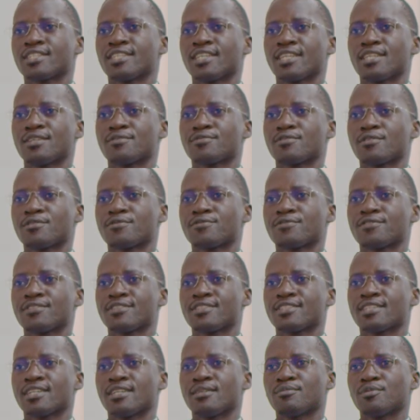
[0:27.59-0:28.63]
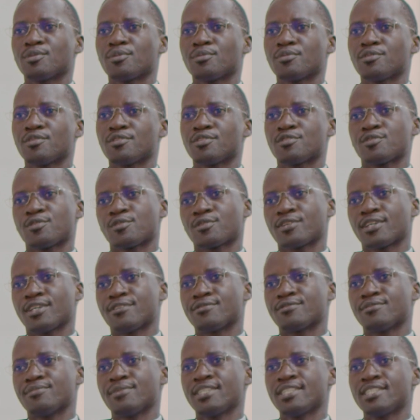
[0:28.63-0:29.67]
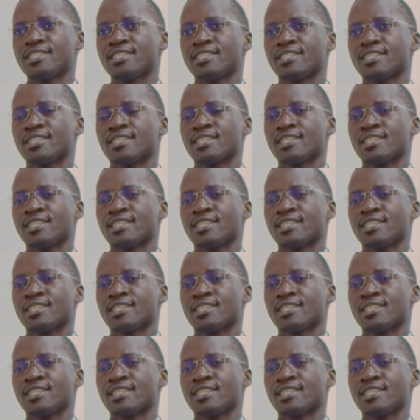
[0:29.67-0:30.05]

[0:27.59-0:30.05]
Health Officer, Bundibugyo Government,